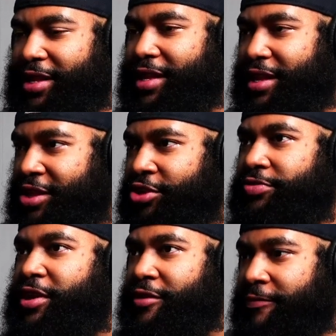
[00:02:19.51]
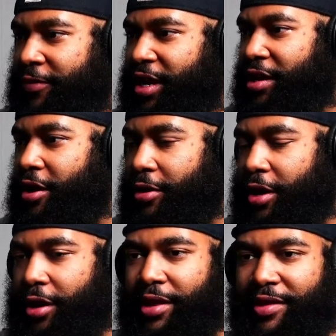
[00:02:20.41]
they shoot this video
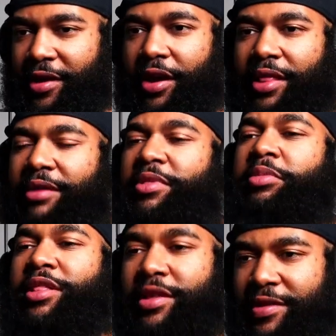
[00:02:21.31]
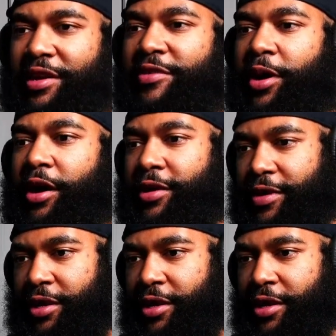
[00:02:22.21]
on. Let's go ahead. Let, let me listen to these bars.